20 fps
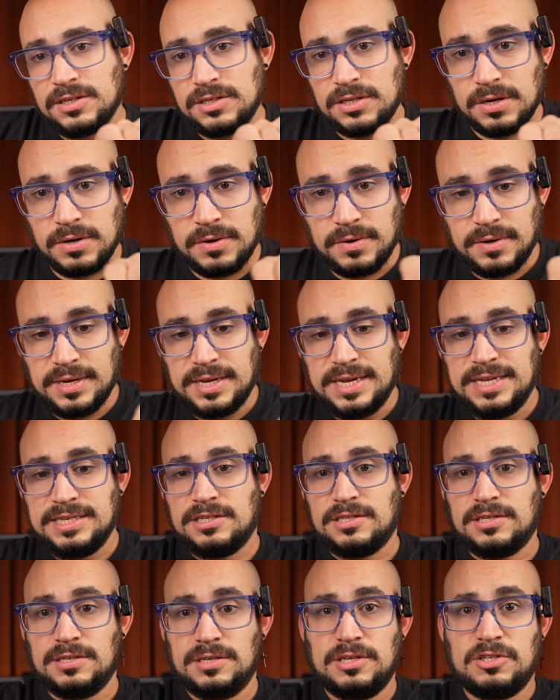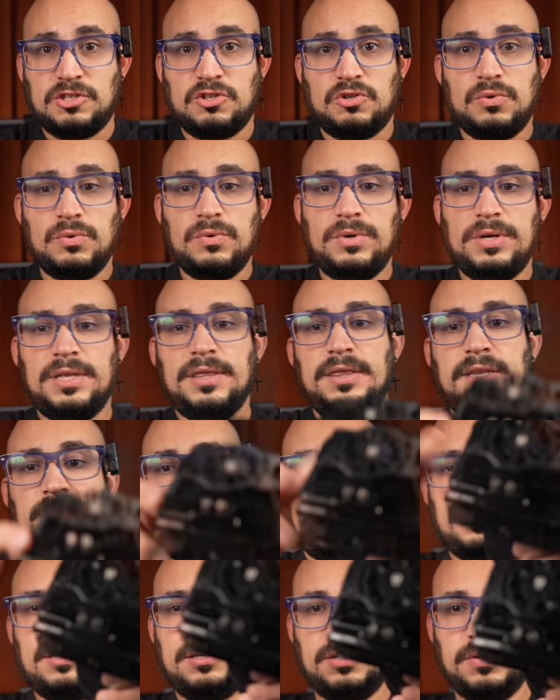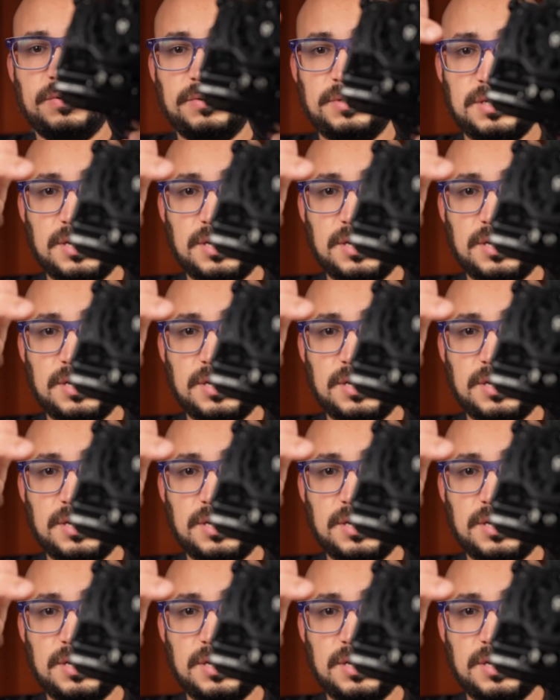so it's screwed in there, so it's